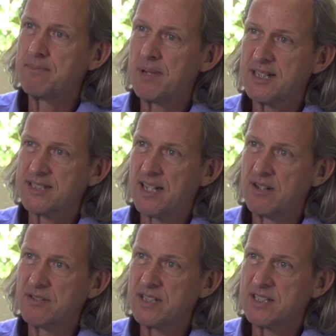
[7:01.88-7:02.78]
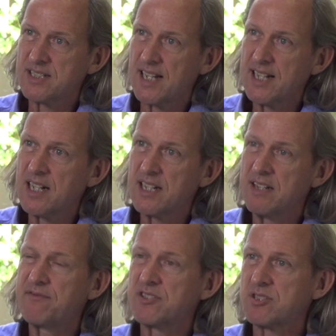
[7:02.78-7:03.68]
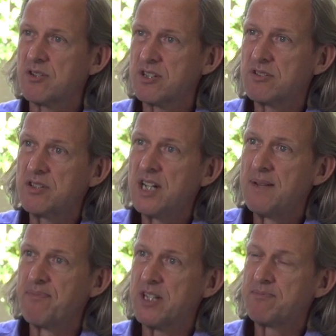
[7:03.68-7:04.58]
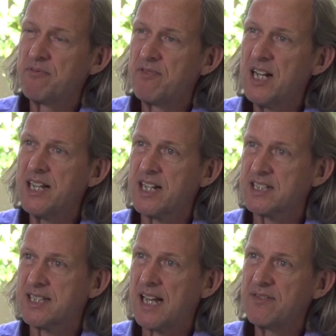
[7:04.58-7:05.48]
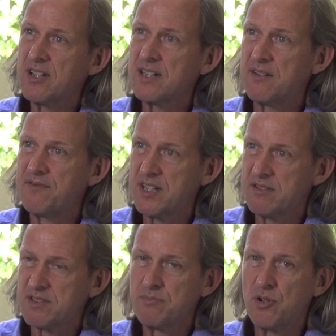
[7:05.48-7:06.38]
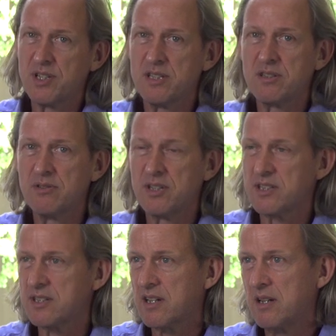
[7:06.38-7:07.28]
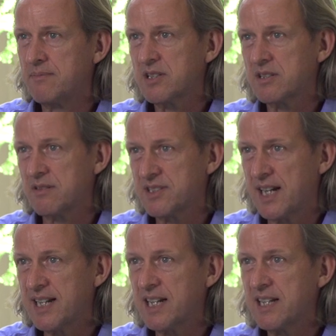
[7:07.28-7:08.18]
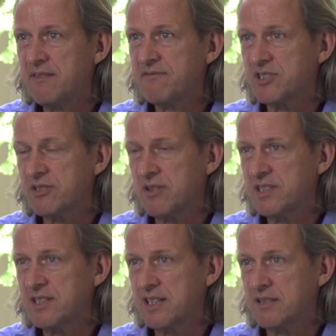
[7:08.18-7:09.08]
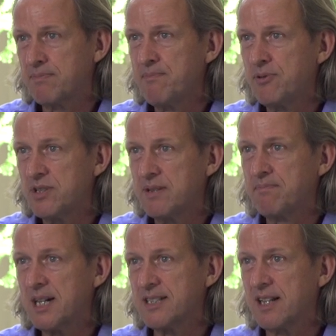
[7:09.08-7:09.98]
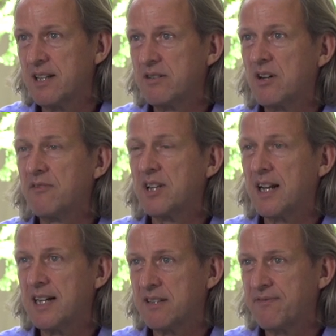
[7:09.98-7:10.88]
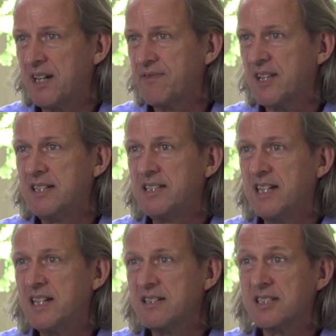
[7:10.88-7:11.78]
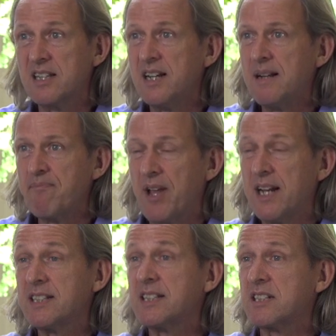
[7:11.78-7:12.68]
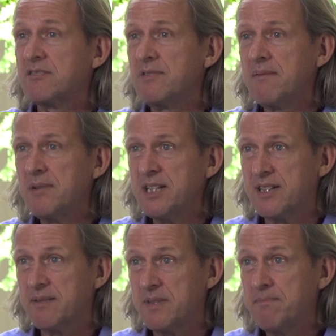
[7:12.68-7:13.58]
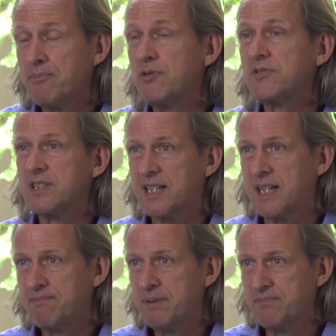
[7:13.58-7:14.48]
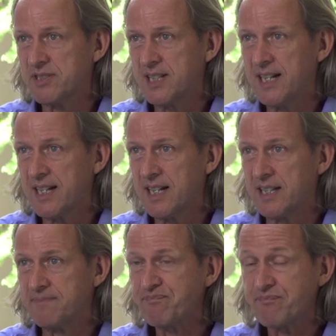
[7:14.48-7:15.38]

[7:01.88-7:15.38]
in Barcelona, the cycling infrastructure has been really extended. I think there's more than 200 kilometers of cycling infrastructure that's been put in Barcelona over the last 5-10 years. And it's extremely important to get people cycling.